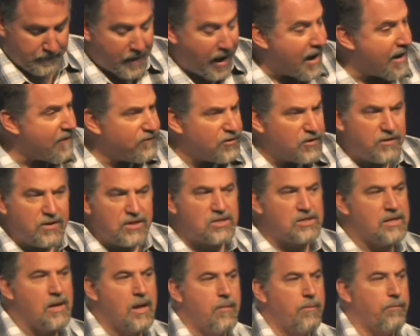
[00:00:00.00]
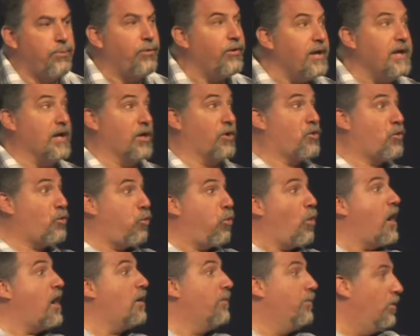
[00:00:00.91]
After this pretty
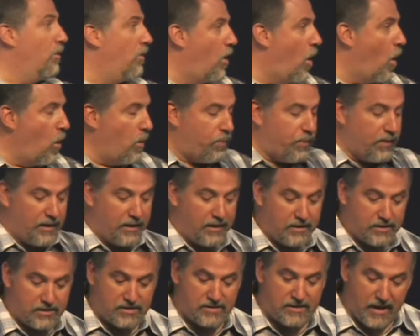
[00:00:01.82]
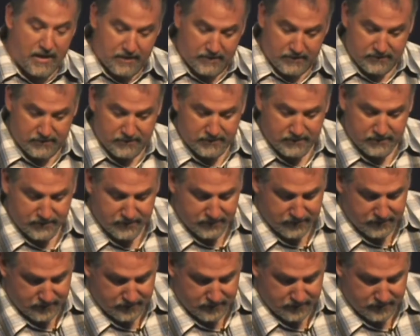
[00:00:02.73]
incredible opening sentence,